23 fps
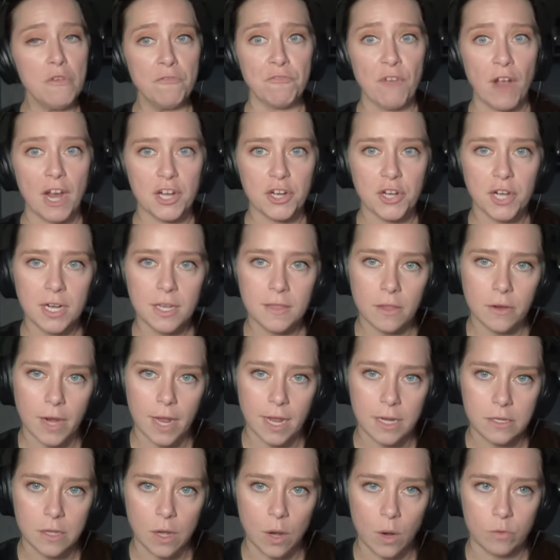firing their
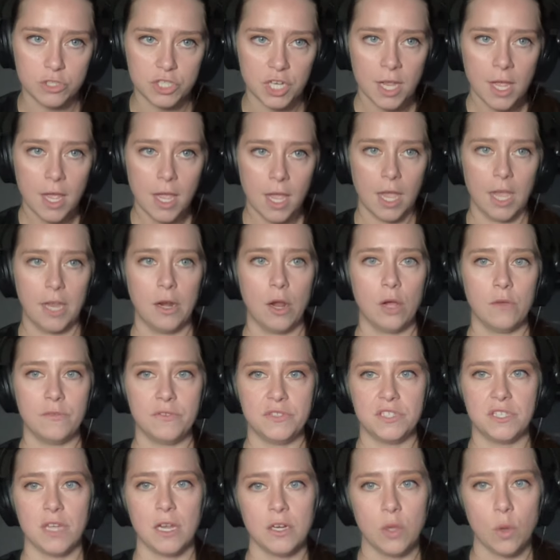head coach and all of a
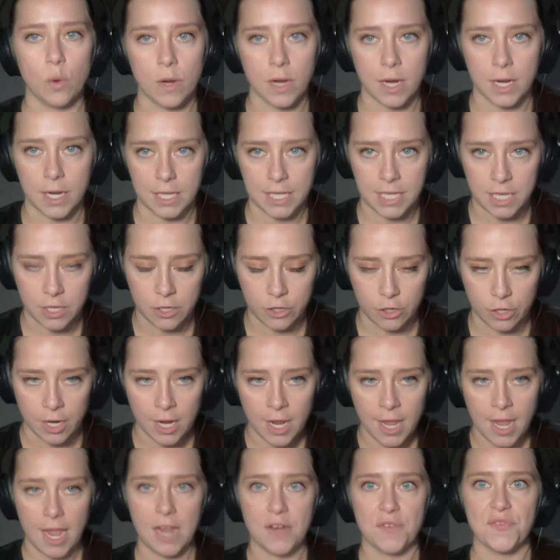sudden going on a heater
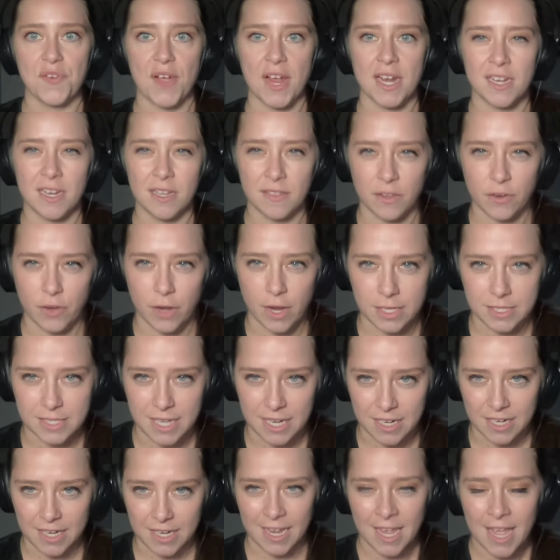and finding their
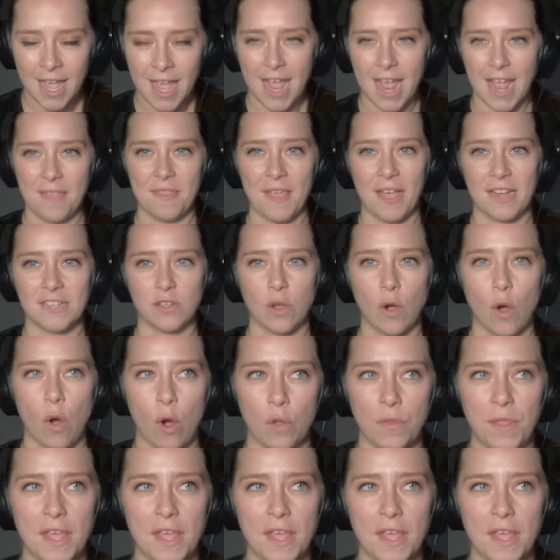identity. And that's all